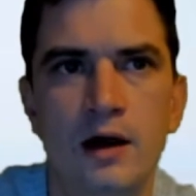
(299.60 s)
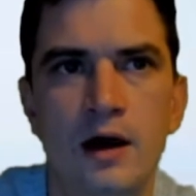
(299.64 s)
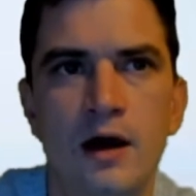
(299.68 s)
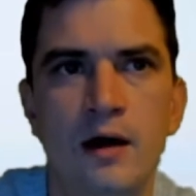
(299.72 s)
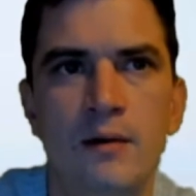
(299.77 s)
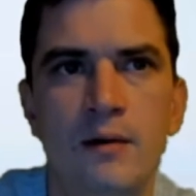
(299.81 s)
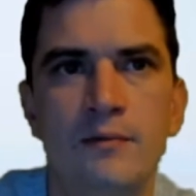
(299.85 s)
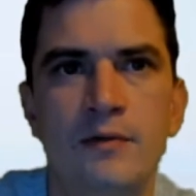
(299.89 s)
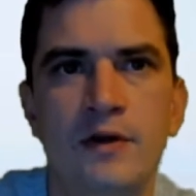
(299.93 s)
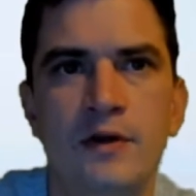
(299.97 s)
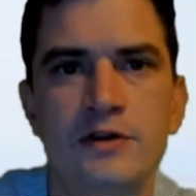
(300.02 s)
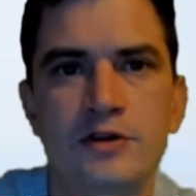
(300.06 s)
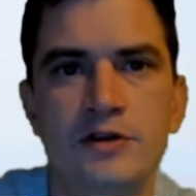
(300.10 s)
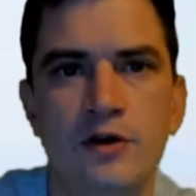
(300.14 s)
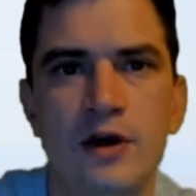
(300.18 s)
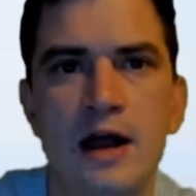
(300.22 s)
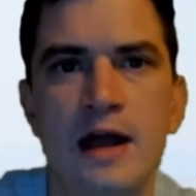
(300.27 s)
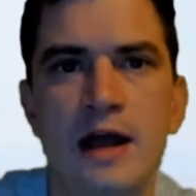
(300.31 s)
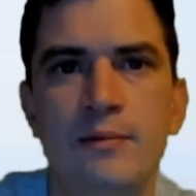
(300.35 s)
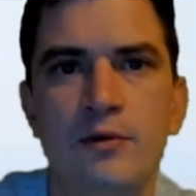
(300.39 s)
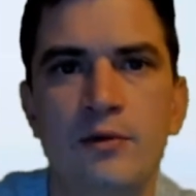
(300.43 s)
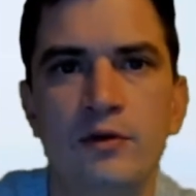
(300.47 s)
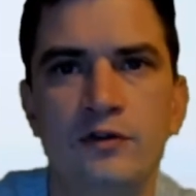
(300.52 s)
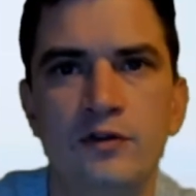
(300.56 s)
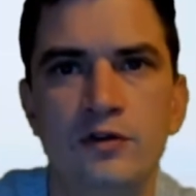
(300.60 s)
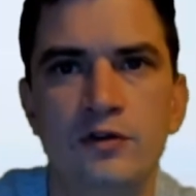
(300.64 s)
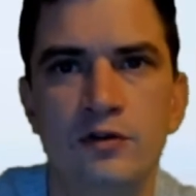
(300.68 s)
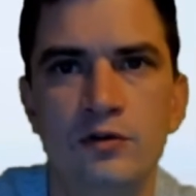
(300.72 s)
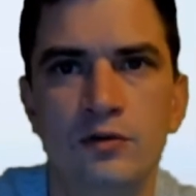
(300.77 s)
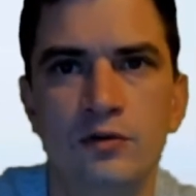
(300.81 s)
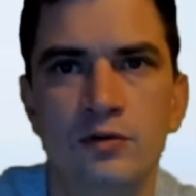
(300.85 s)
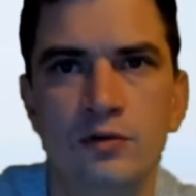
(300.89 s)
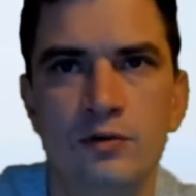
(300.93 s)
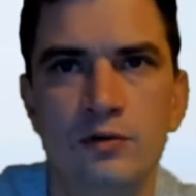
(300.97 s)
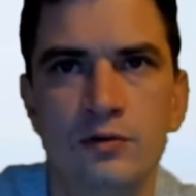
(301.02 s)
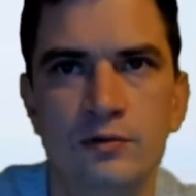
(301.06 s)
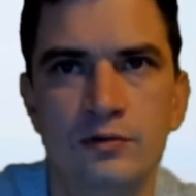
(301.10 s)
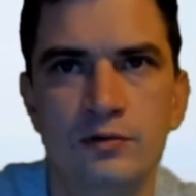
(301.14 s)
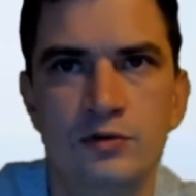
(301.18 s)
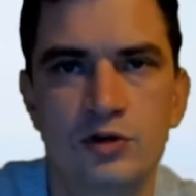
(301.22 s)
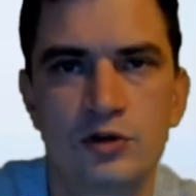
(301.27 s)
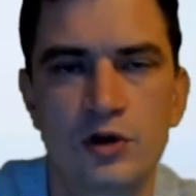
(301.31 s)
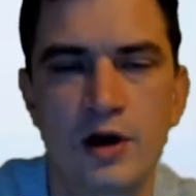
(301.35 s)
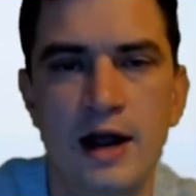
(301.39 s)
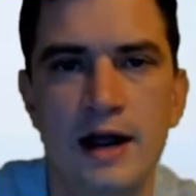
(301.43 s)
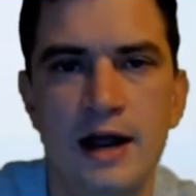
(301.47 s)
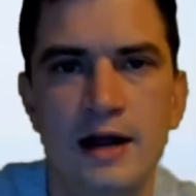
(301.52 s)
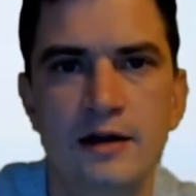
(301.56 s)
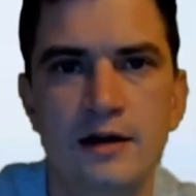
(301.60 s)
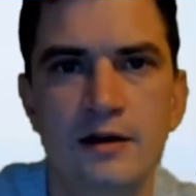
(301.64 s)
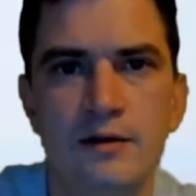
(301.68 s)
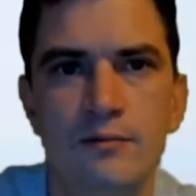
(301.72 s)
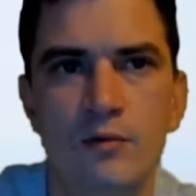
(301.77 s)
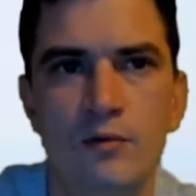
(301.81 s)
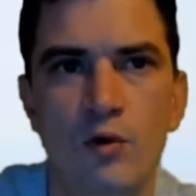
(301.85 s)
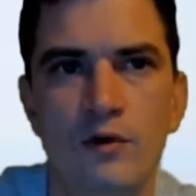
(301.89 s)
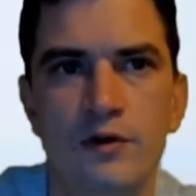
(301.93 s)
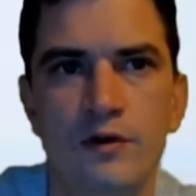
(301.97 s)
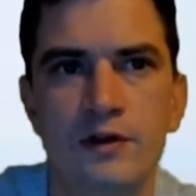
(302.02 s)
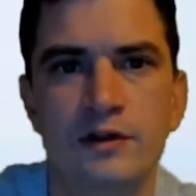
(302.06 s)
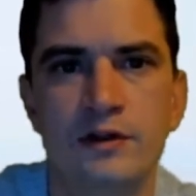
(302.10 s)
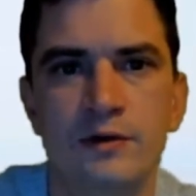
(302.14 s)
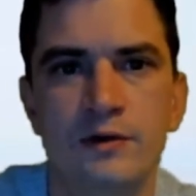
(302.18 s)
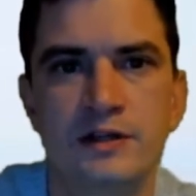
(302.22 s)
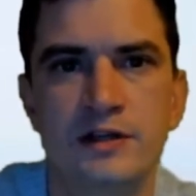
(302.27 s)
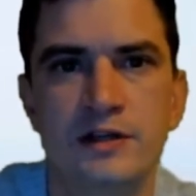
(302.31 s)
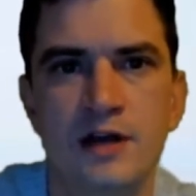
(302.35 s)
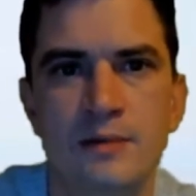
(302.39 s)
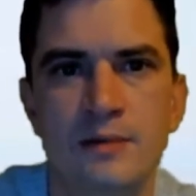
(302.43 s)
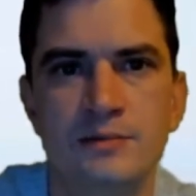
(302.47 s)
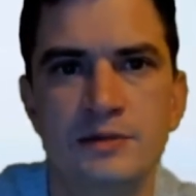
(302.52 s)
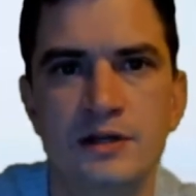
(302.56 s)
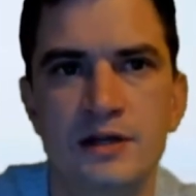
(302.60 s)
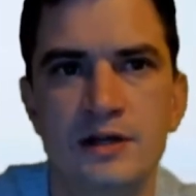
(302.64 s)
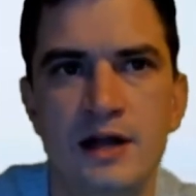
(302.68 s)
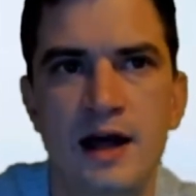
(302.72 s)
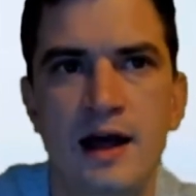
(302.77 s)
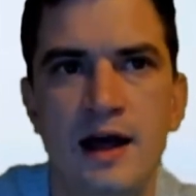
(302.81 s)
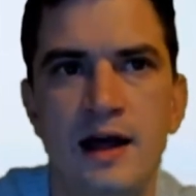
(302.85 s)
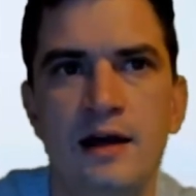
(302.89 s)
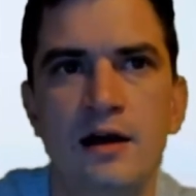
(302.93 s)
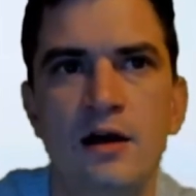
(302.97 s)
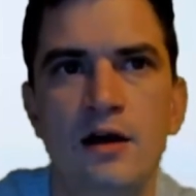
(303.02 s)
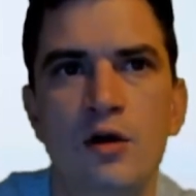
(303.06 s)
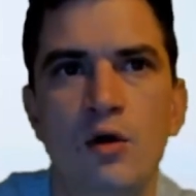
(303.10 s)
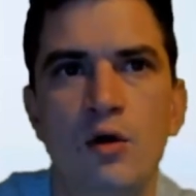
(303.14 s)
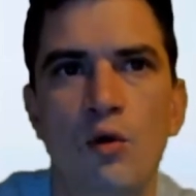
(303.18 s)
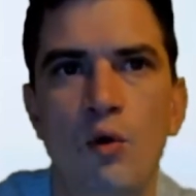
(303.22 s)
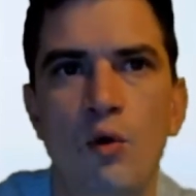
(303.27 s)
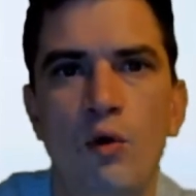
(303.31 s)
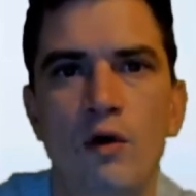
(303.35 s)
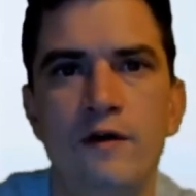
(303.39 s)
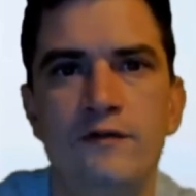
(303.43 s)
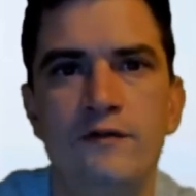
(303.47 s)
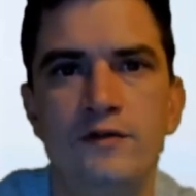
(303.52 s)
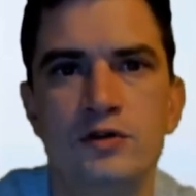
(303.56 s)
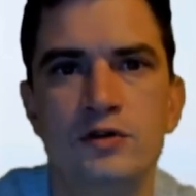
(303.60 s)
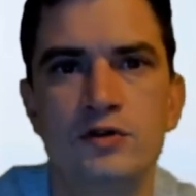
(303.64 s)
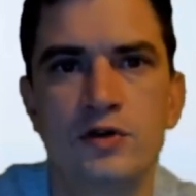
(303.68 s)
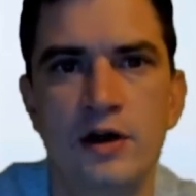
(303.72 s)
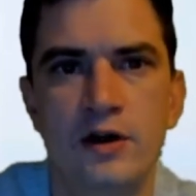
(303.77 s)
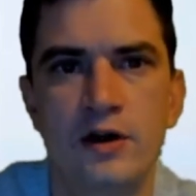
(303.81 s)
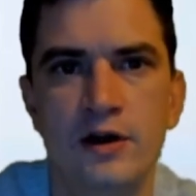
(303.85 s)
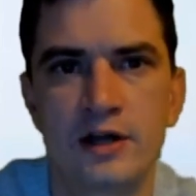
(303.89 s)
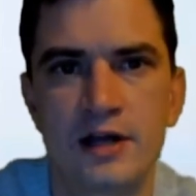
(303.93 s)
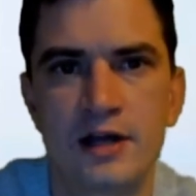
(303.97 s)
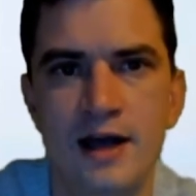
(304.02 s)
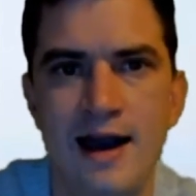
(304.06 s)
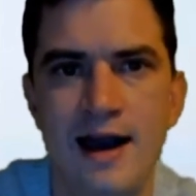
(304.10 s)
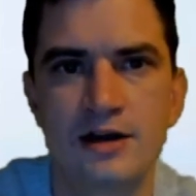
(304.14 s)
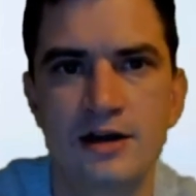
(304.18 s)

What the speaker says: then you're able to trade more than 3 times a day. Or if you trade on a cash